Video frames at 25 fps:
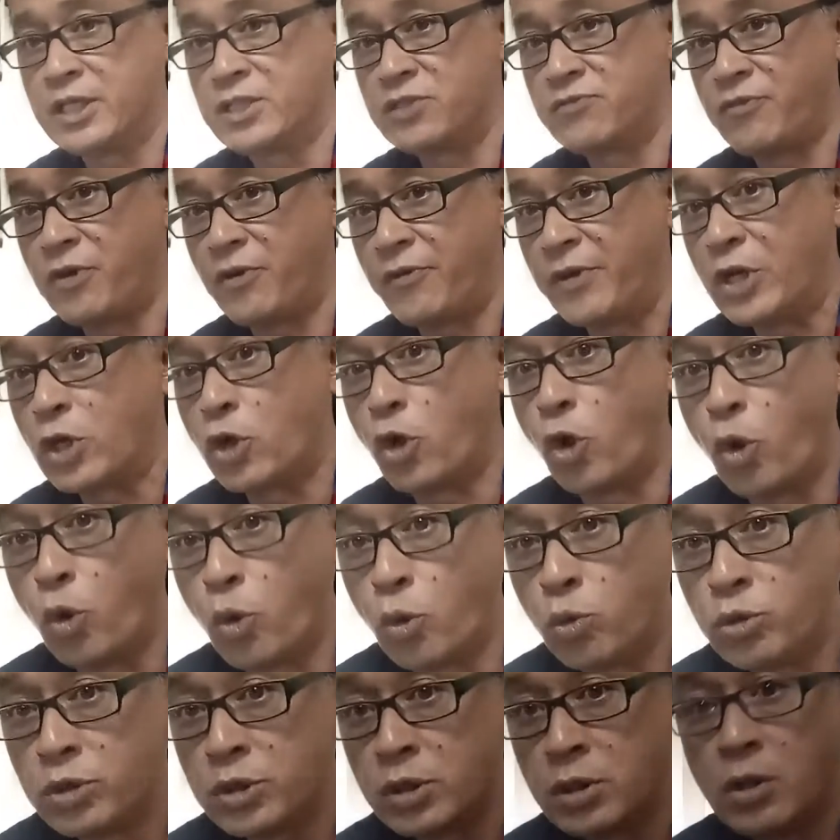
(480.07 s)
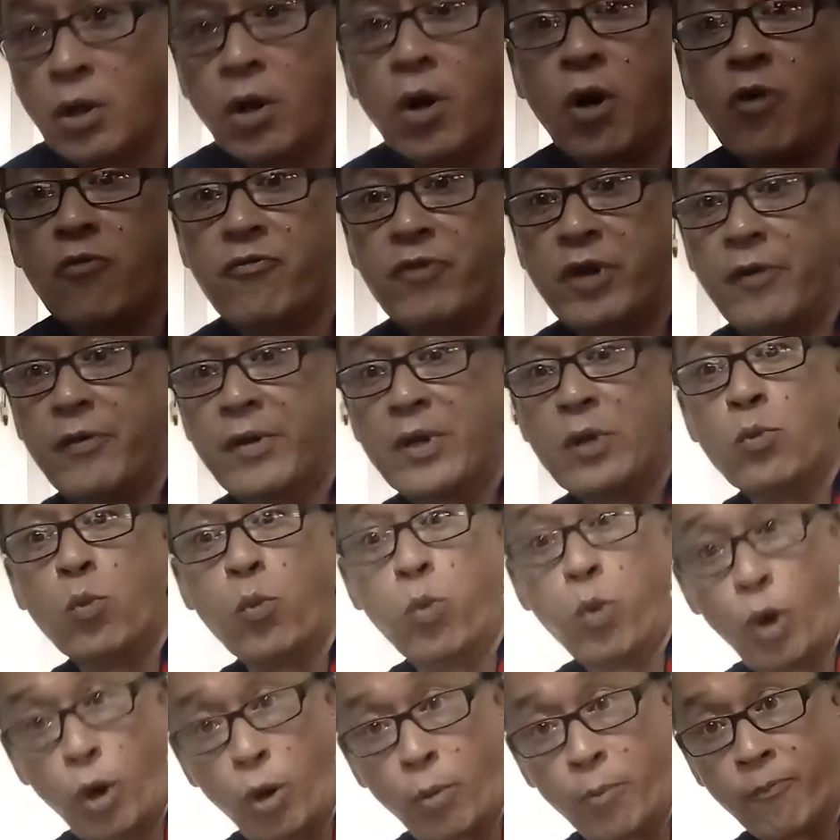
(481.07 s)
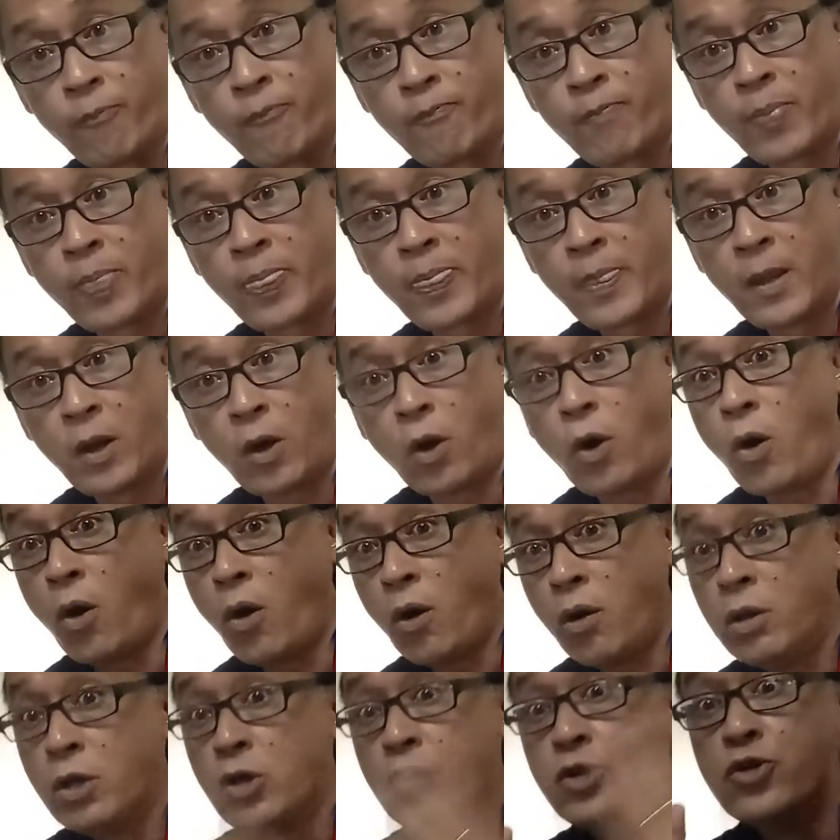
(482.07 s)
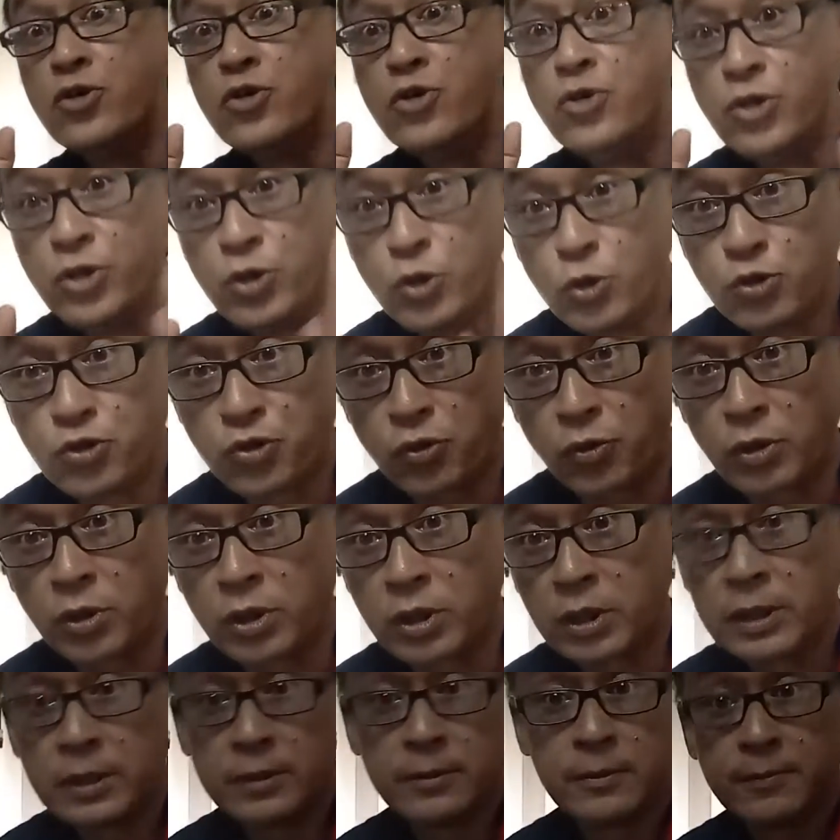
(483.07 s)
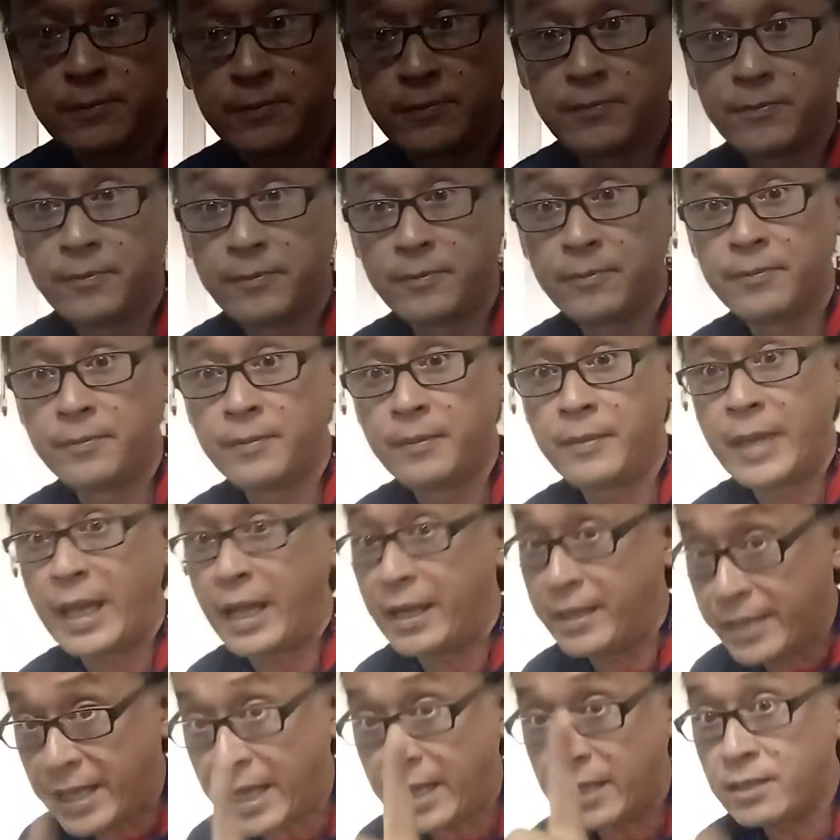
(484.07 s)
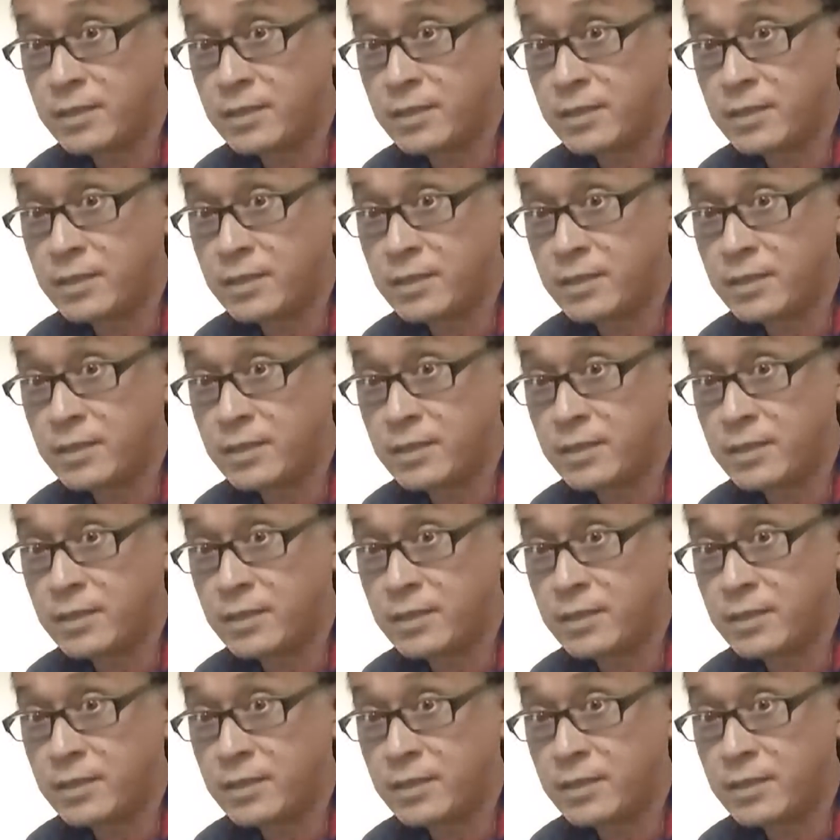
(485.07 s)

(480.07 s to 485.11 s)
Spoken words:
very cold or very warm or neutral. And that